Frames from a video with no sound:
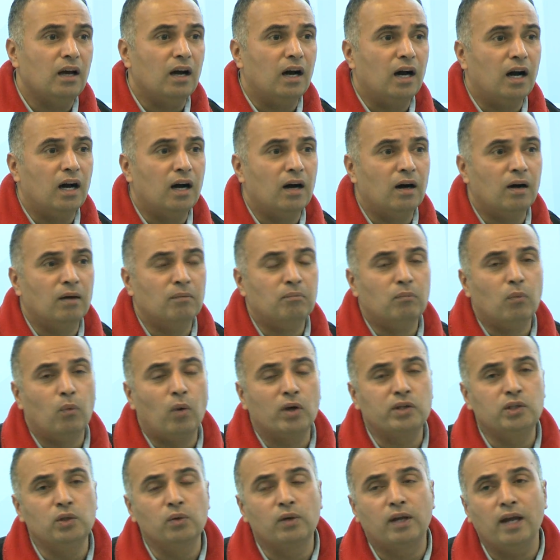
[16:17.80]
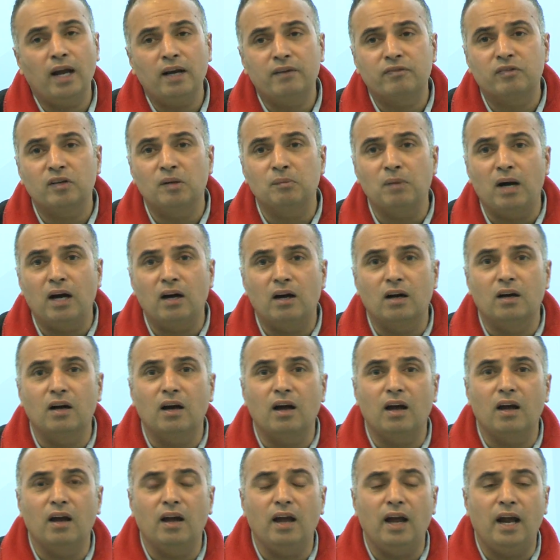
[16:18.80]
Uh, what you get from,
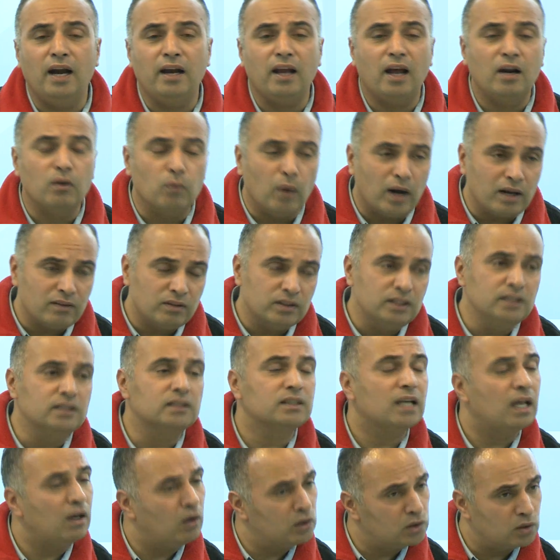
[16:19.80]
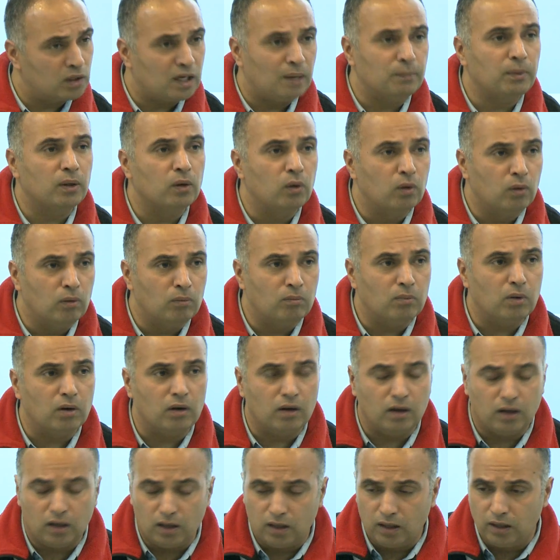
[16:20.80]
uh, and, and one of the reasons, I'll also come to
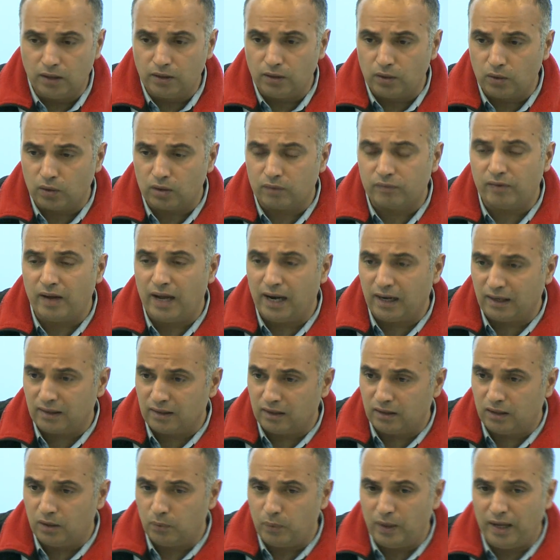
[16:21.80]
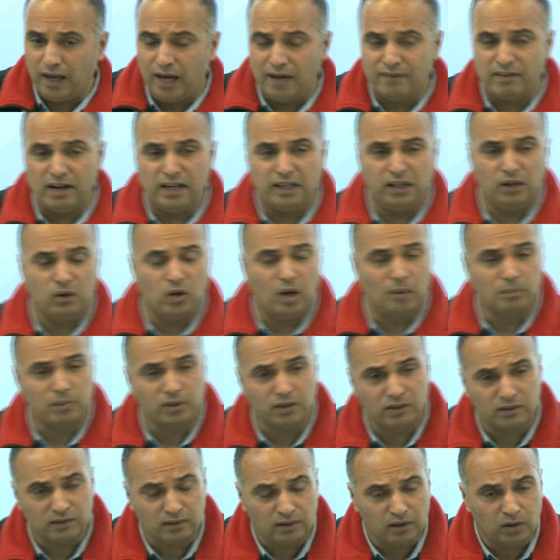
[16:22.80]
uh, you know, the fact that did we have IT
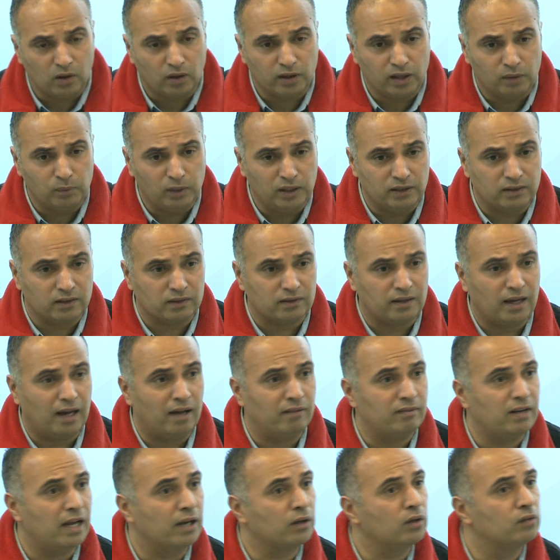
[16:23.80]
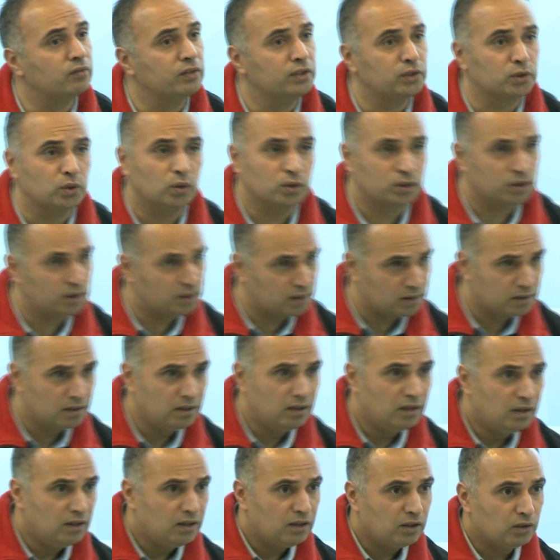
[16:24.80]
competency or did we just have lack of resources?
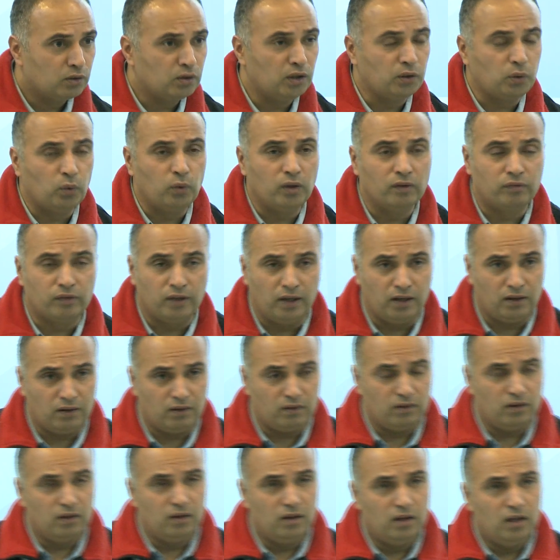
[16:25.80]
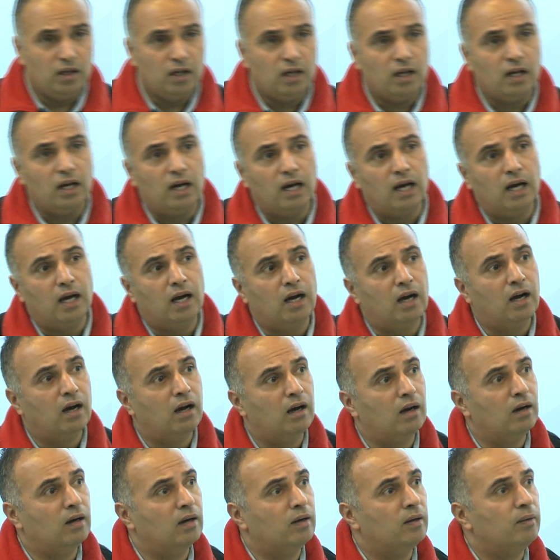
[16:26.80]
So the two different
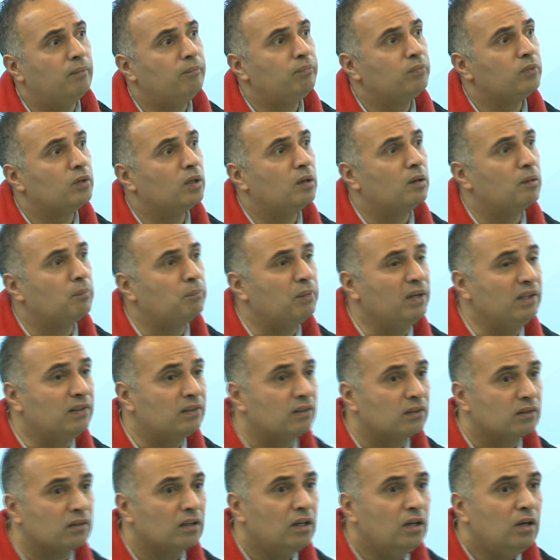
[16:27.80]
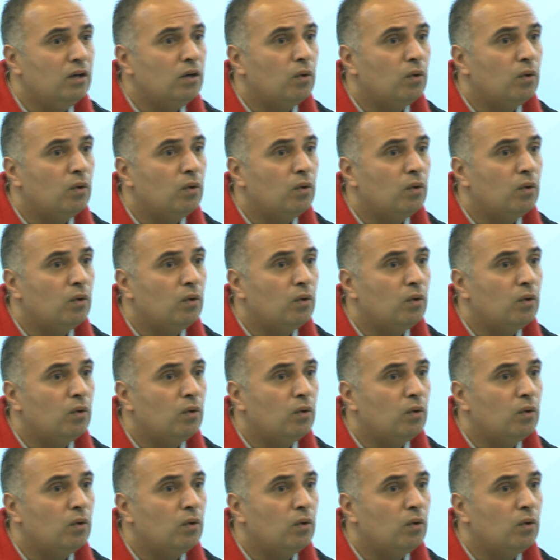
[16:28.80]
uh, pieces.